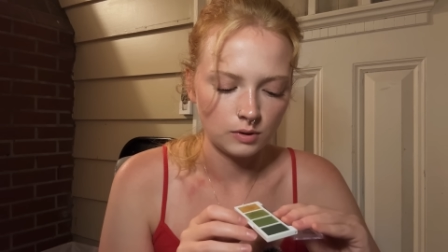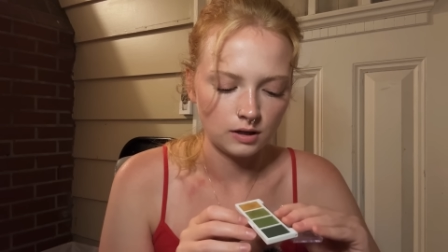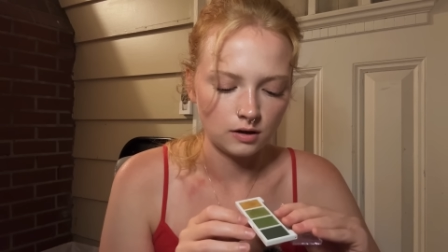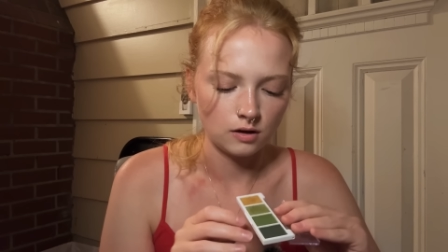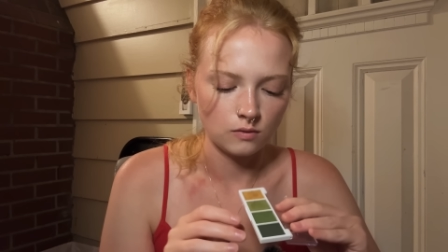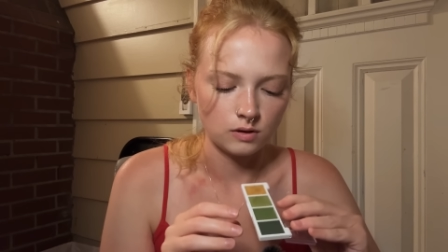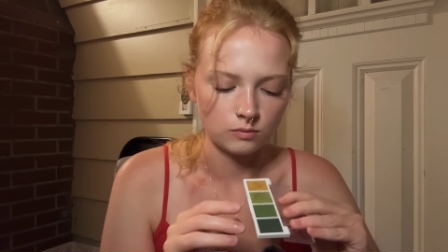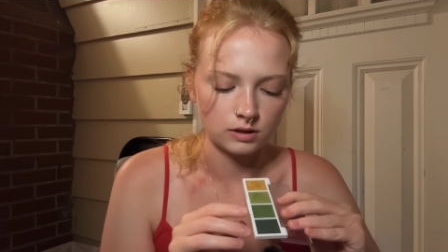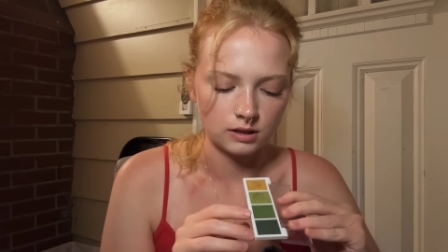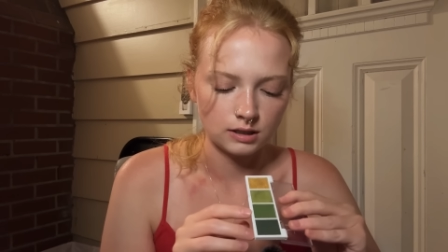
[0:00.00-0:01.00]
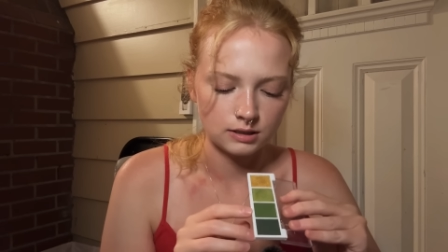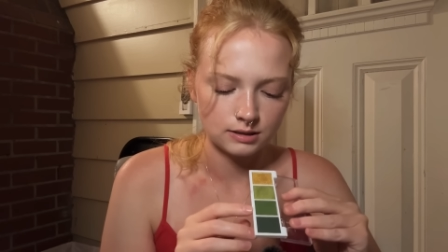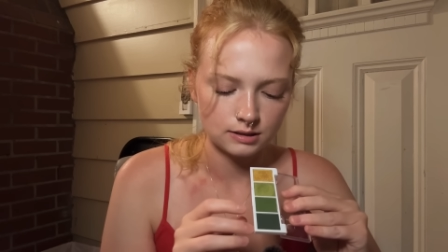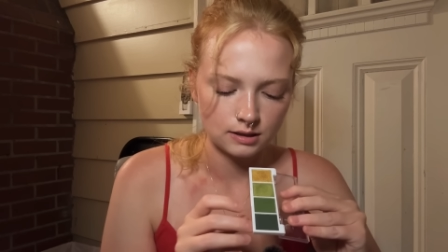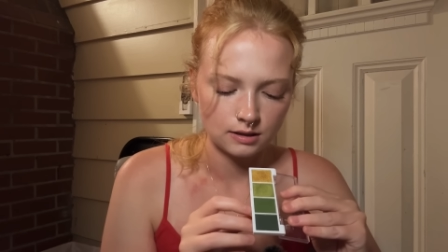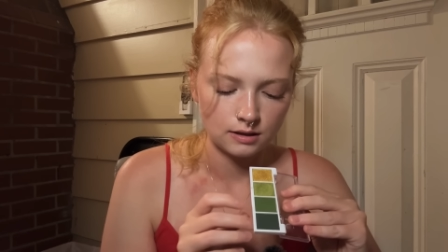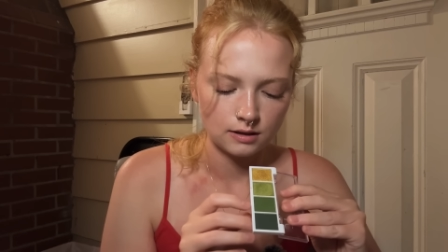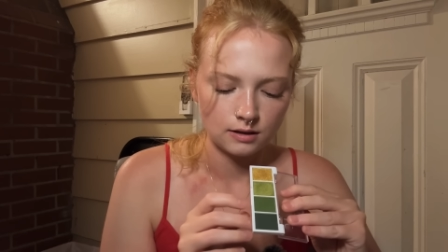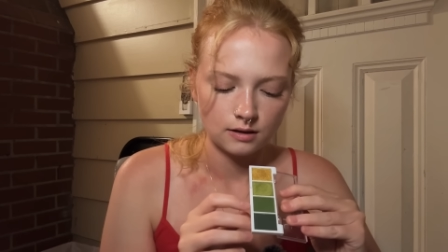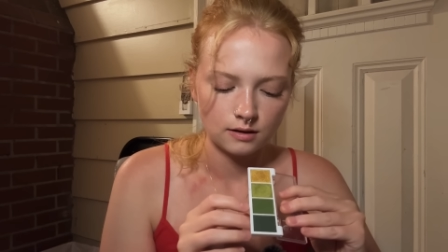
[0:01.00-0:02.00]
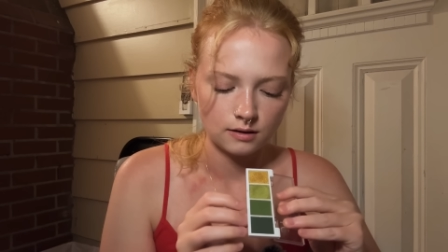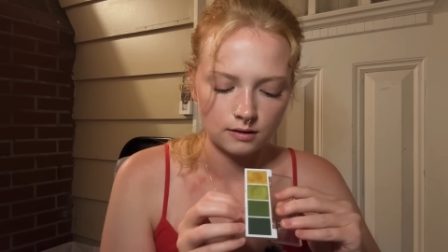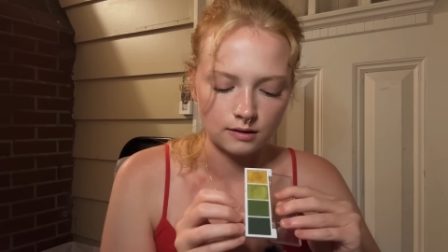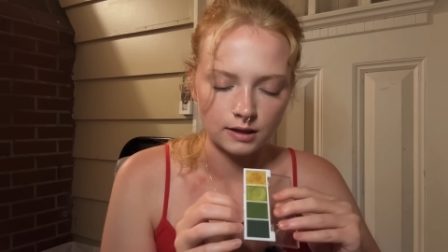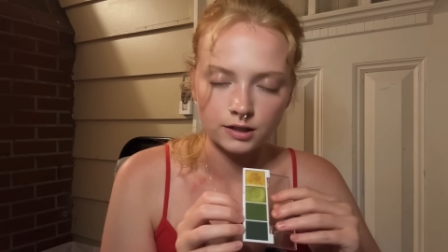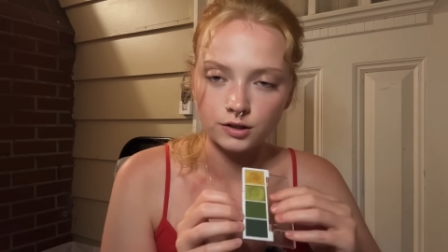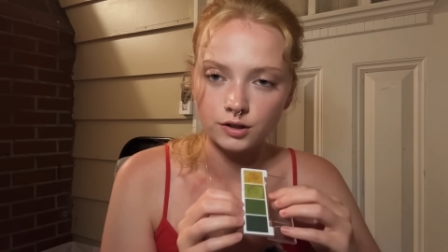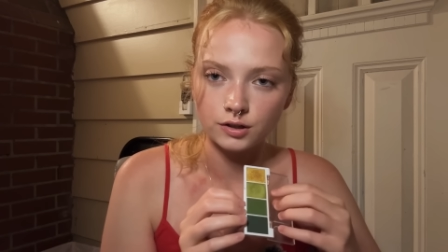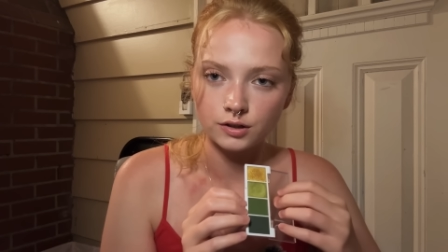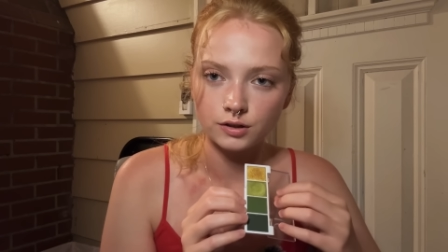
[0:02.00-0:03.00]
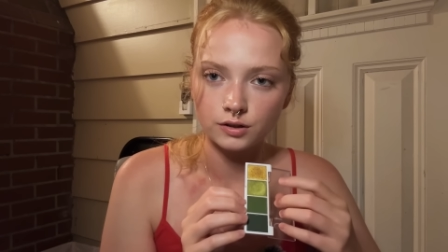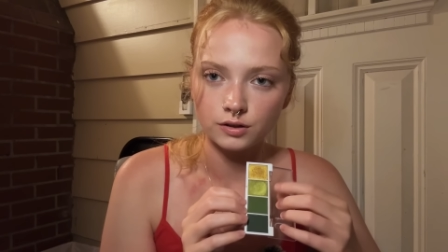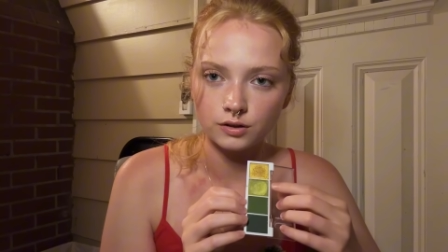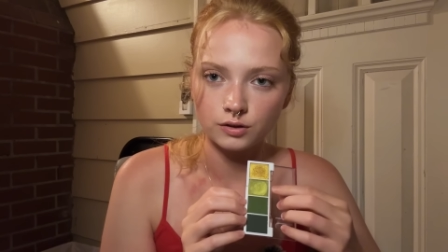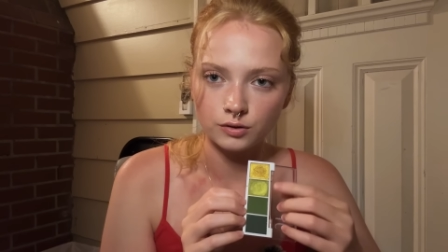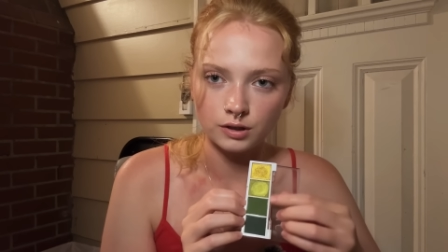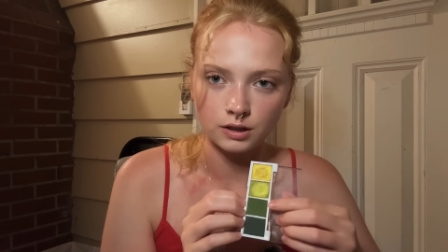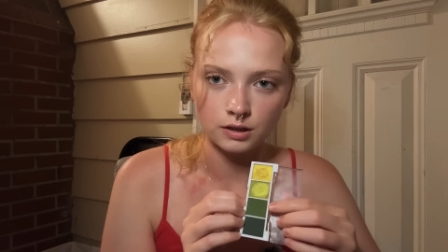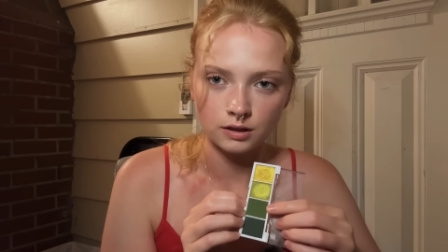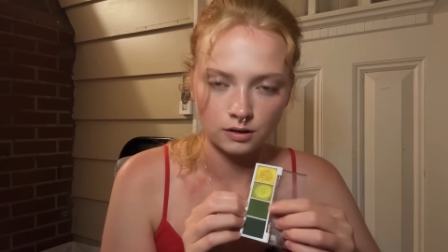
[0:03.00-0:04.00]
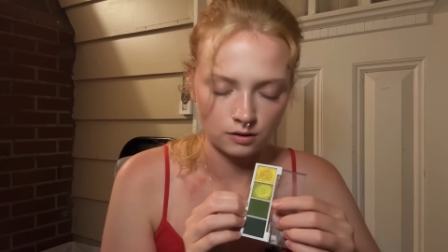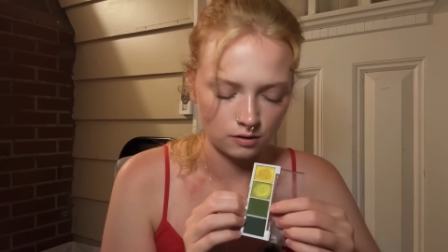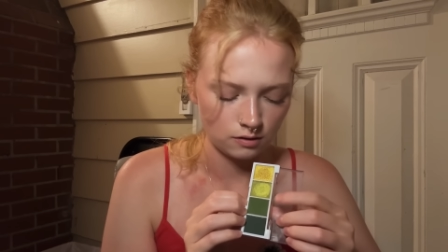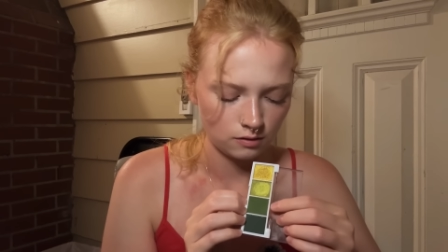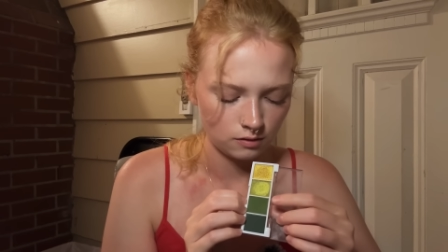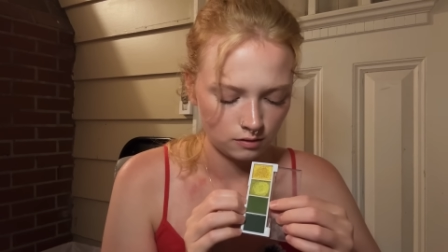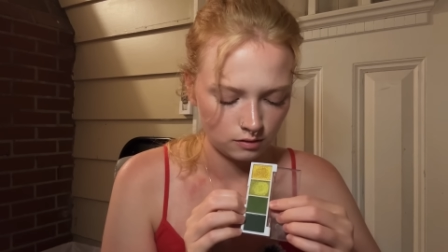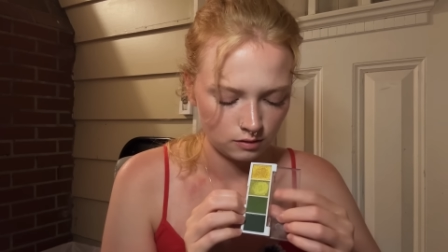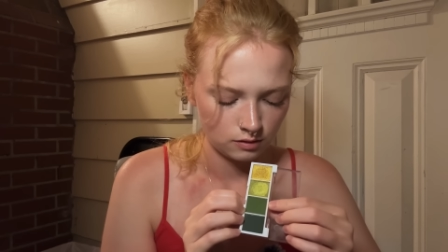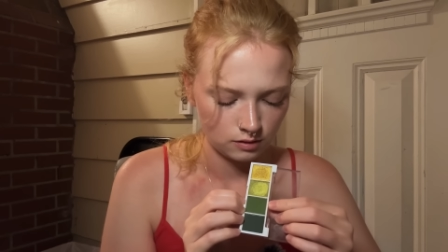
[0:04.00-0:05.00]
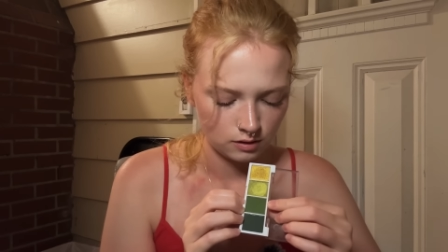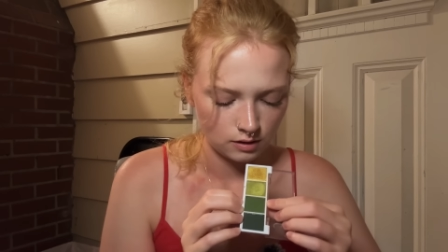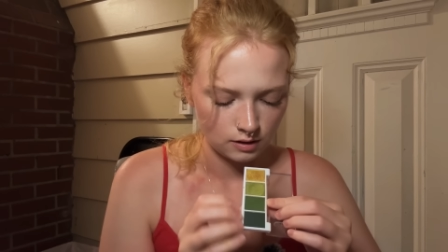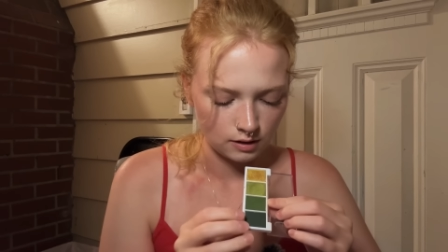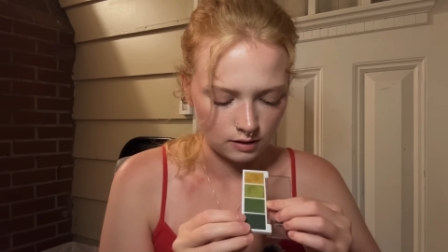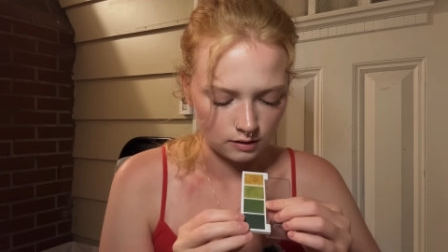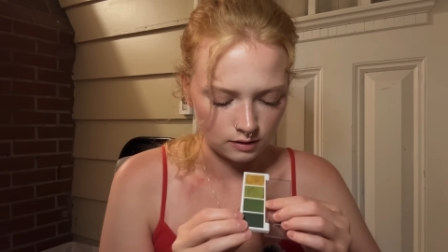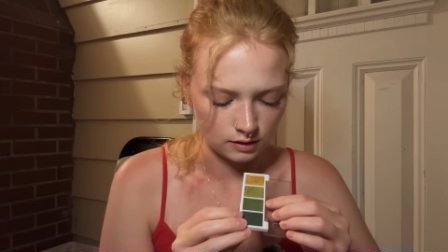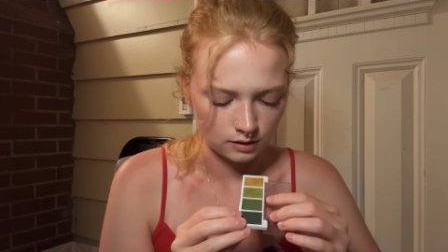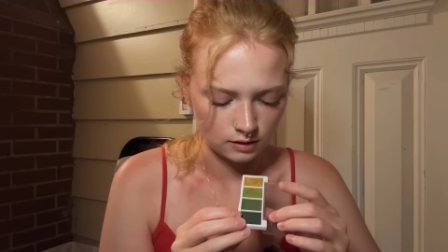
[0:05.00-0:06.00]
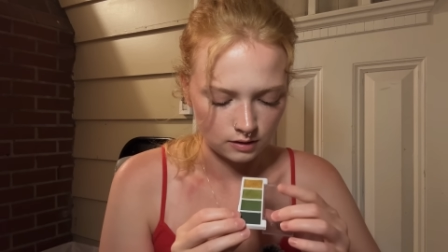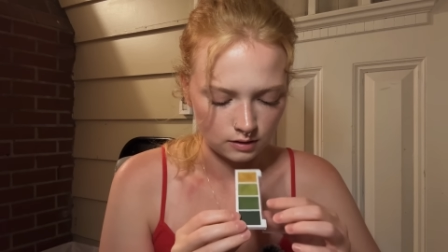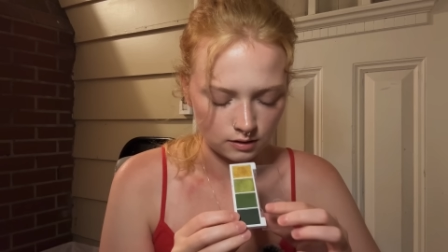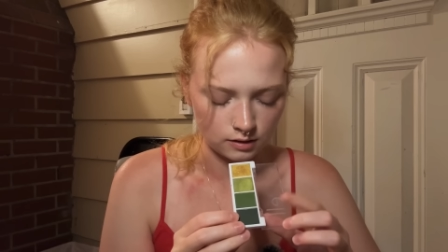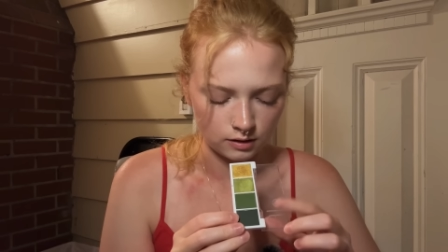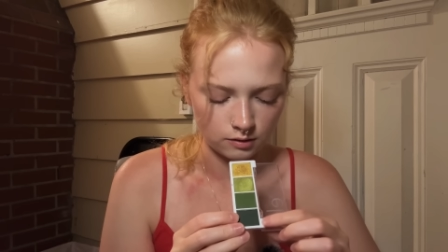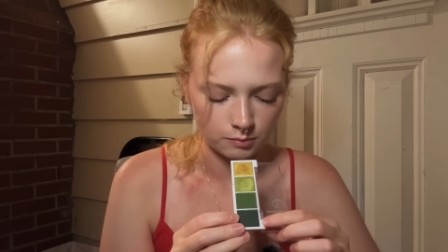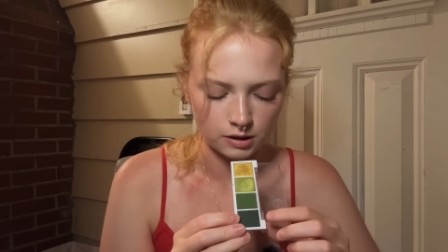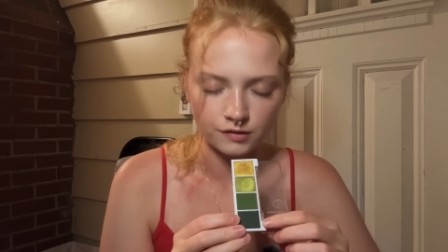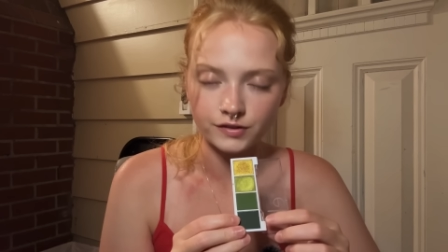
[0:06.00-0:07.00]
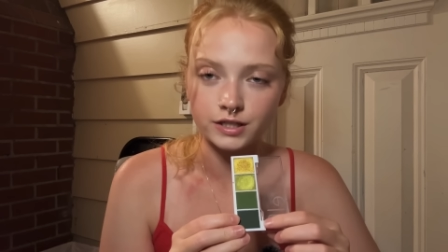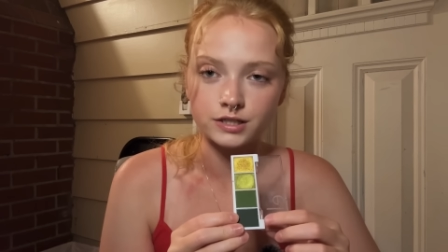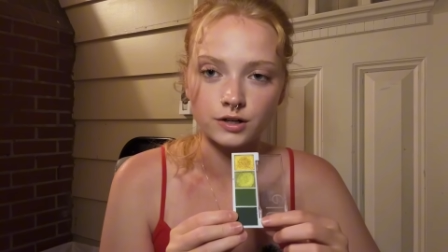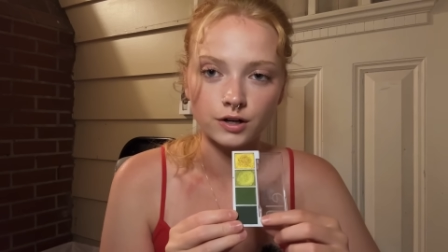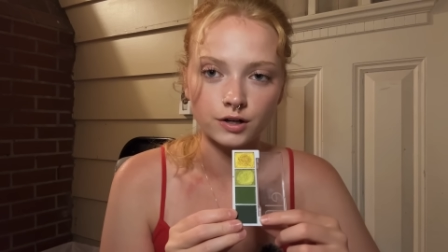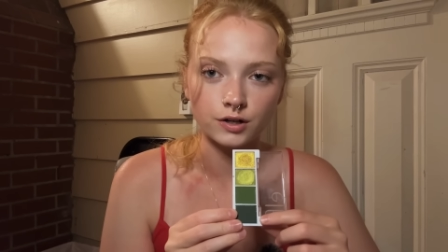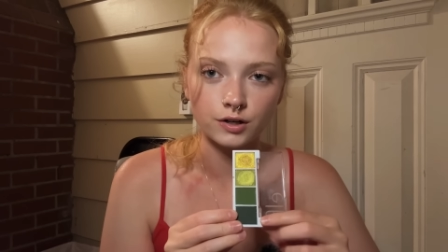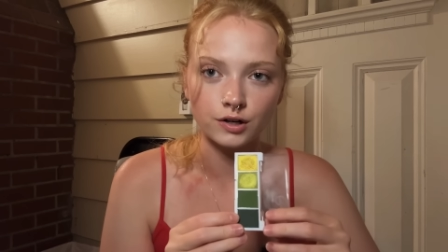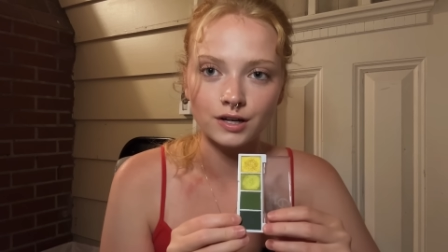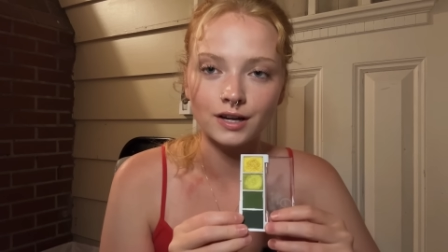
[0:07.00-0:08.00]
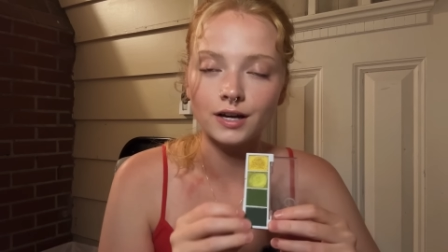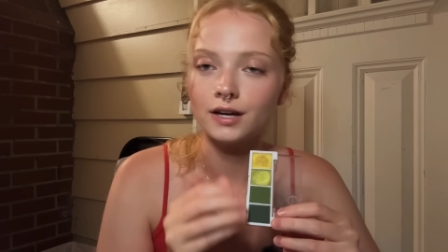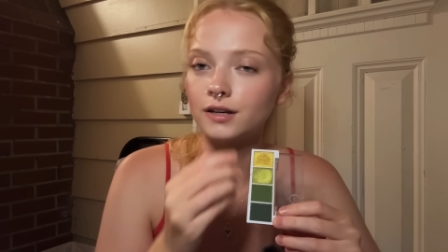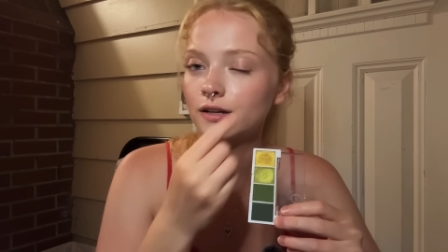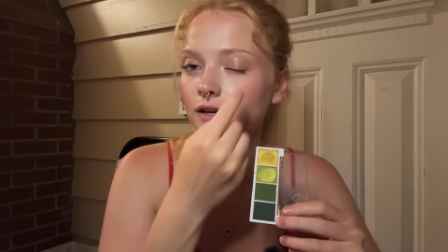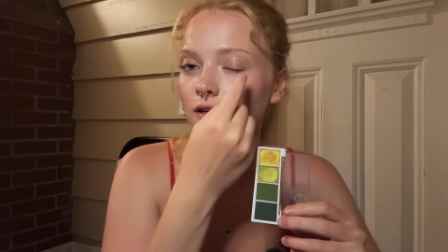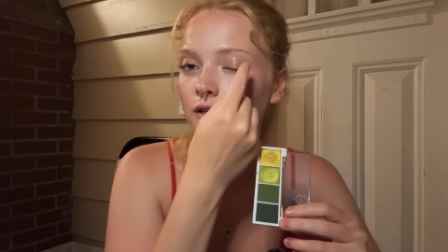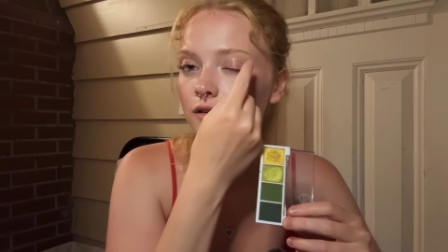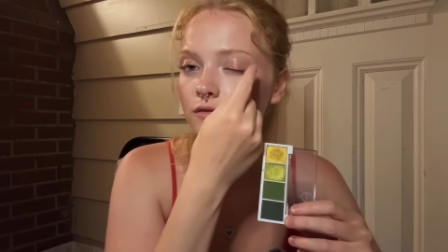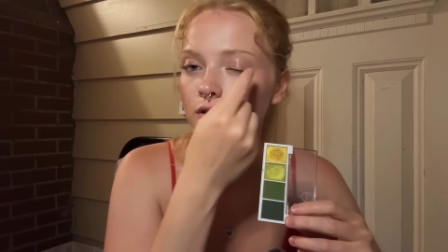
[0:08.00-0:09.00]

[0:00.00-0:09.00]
we could go in with this lighter green here, and then a little bit of the darker green kind of